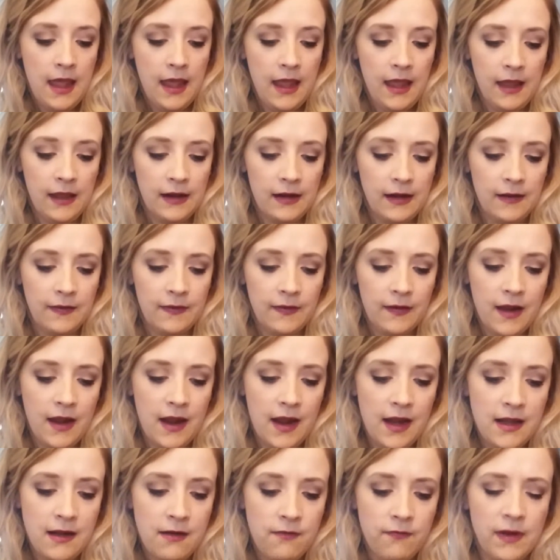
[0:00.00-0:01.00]
And it's
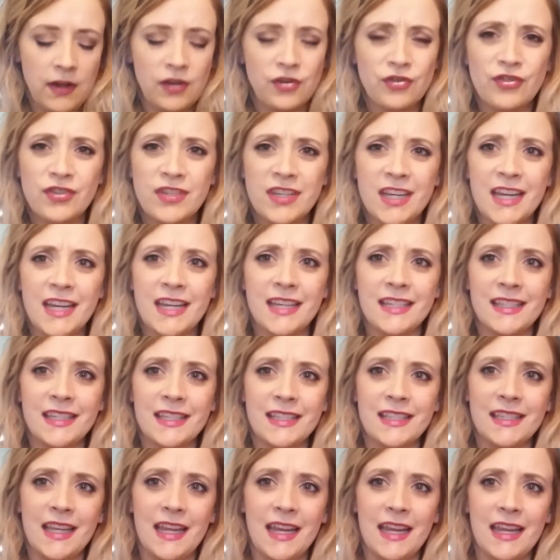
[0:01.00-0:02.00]
kind of interesting because
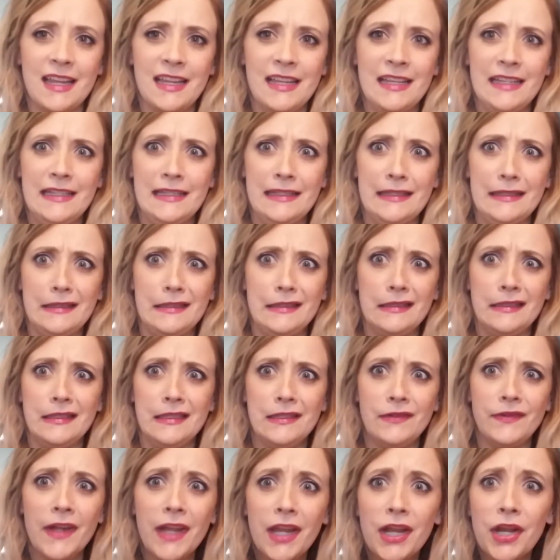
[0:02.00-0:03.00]
it's like
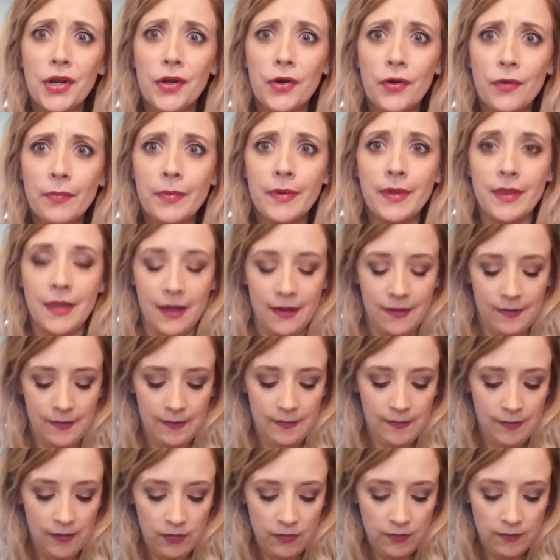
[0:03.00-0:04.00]
if I could open this,
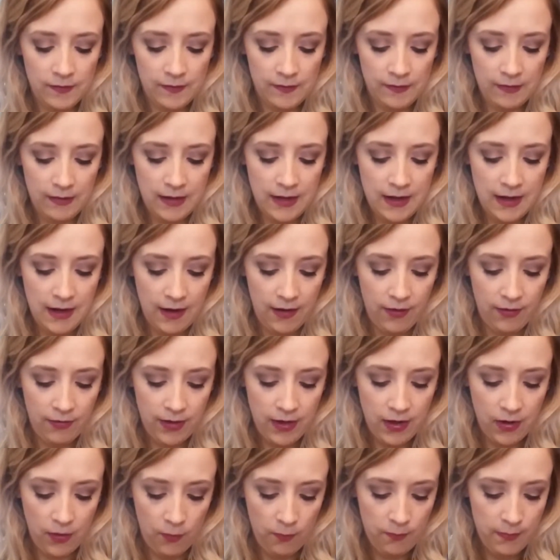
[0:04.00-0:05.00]
seriously, I
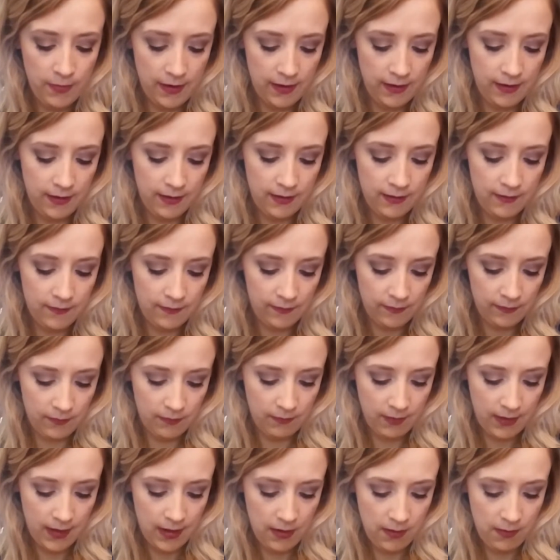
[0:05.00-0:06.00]
already opened it,
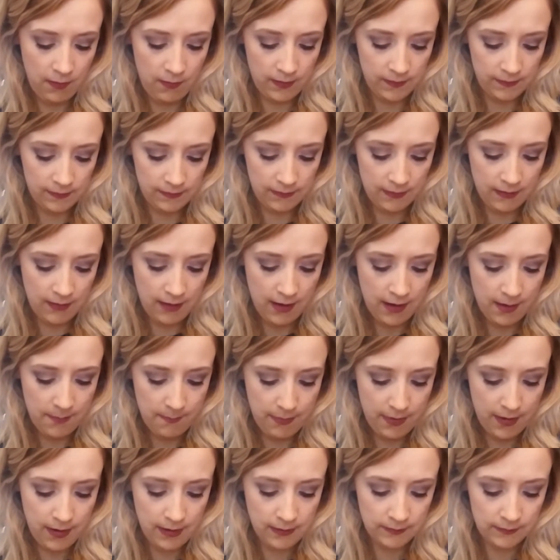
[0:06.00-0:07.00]
so I know it's not
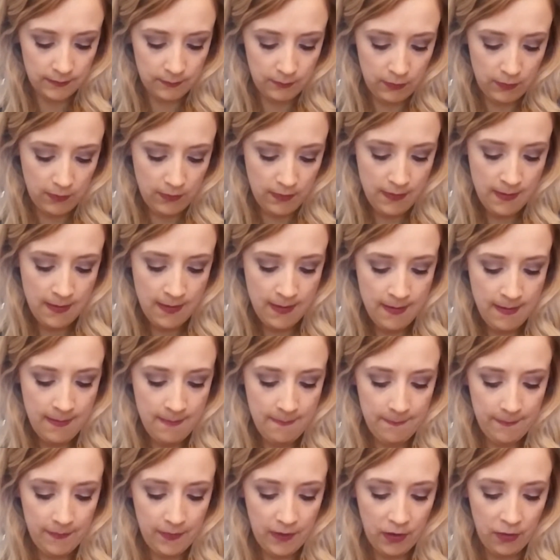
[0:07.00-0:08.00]
impossible.
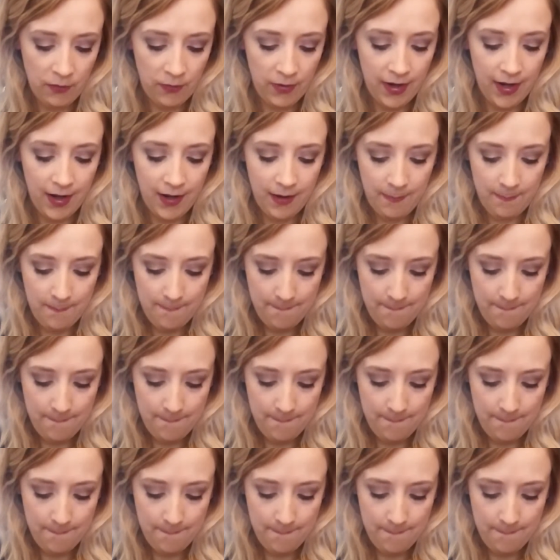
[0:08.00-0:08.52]
Okay.